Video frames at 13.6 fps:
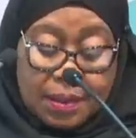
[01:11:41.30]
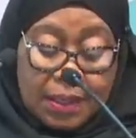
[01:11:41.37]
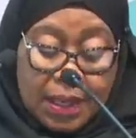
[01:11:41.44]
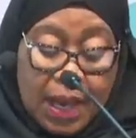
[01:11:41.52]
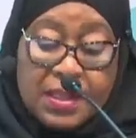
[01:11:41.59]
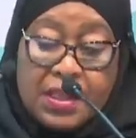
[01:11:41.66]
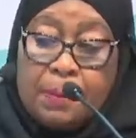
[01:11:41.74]

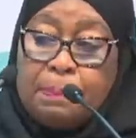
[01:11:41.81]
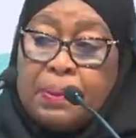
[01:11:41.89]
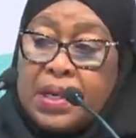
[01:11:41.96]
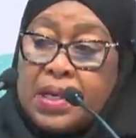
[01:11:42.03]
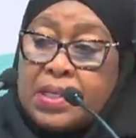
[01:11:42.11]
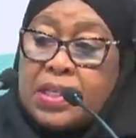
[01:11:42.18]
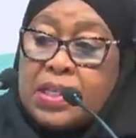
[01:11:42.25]
the
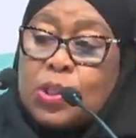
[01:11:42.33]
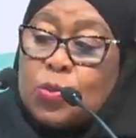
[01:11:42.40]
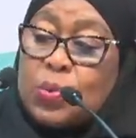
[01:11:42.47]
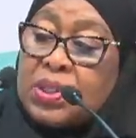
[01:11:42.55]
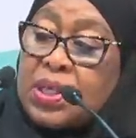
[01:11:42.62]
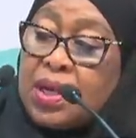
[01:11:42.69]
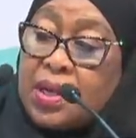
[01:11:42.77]
pledges
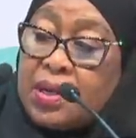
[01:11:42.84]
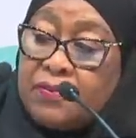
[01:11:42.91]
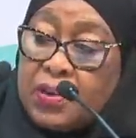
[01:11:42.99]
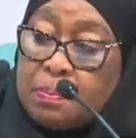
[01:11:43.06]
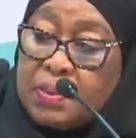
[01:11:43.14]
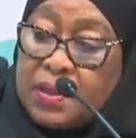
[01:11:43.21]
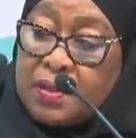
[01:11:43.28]
which are
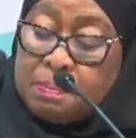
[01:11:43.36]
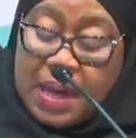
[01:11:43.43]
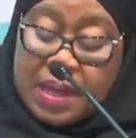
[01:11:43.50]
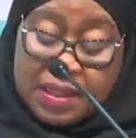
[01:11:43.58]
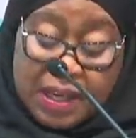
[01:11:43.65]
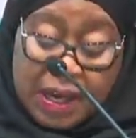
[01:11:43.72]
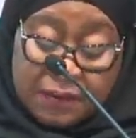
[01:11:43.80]
given
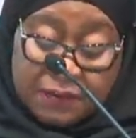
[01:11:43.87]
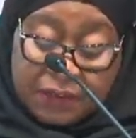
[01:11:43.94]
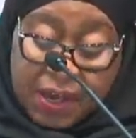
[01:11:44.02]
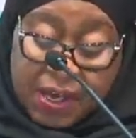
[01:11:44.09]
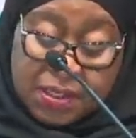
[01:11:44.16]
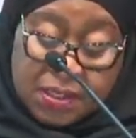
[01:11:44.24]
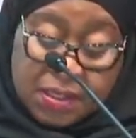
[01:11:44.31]
by the
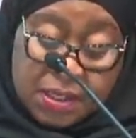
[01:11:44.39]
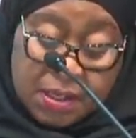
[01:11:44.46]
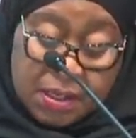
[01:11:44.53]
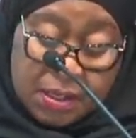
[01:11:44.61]
advanced